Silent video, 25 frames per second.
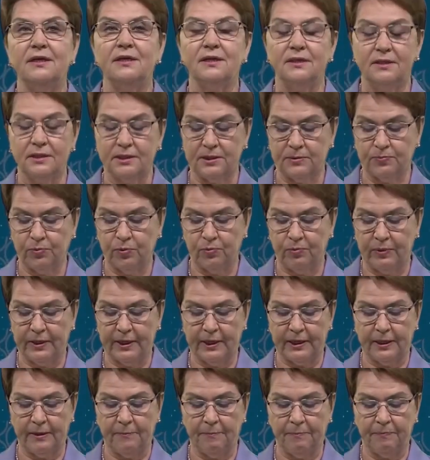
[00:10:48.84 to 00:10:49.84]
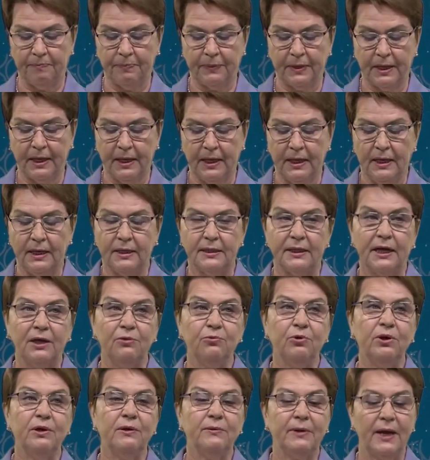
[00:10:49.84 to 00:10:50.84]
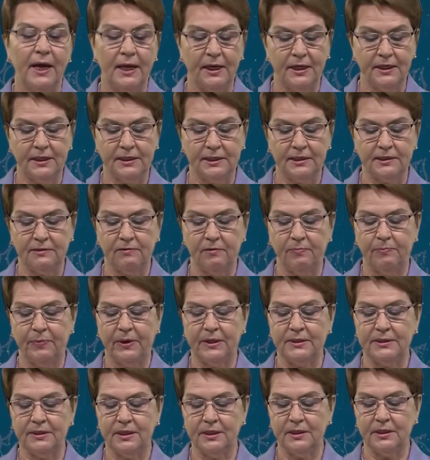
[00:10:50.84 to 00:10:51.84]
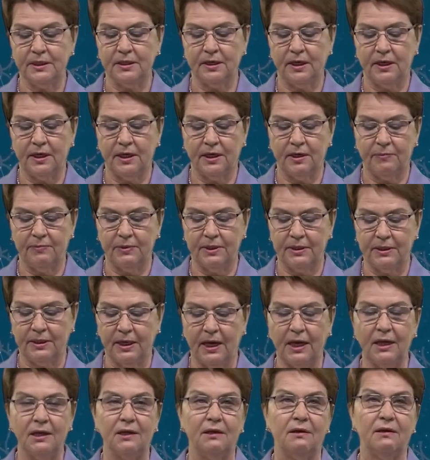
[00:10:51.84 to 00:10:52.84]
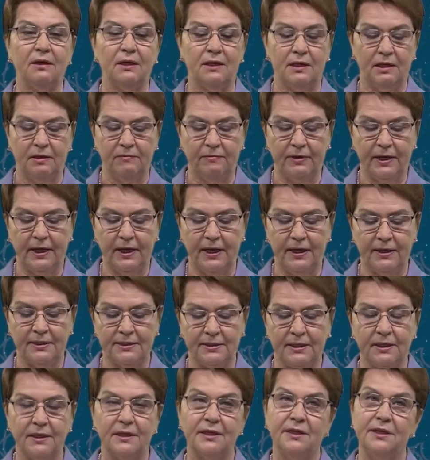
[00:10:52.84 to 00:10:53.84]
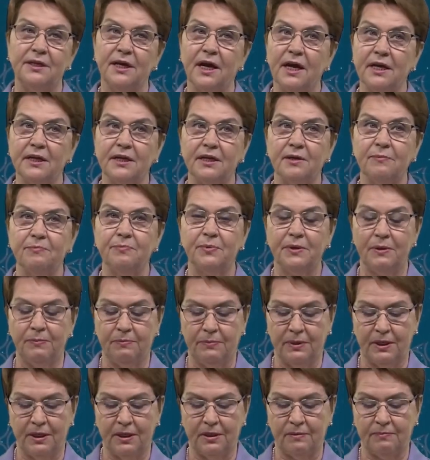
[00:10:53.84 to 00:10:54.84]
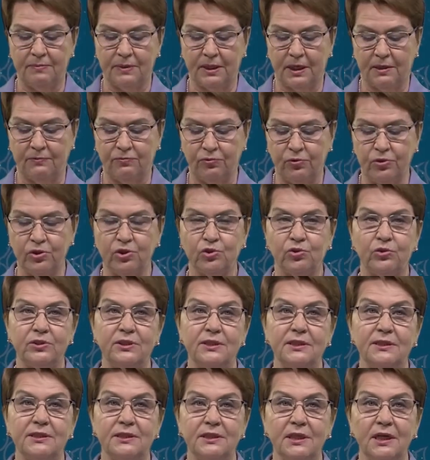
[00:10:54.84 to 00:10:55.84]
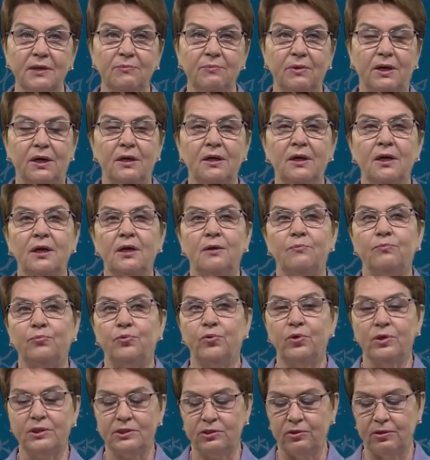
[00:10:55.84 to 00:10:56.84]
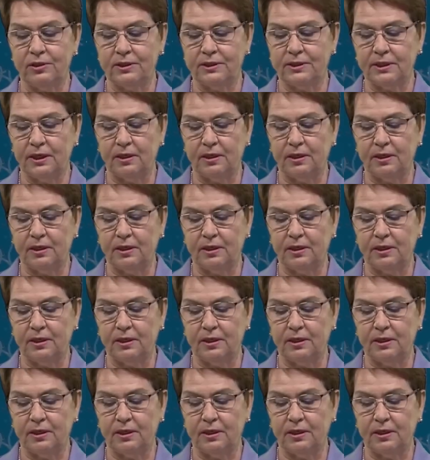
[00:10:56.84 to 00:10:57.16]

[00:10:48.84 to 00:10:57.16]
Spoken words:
by the public of our republic. So this number of support messages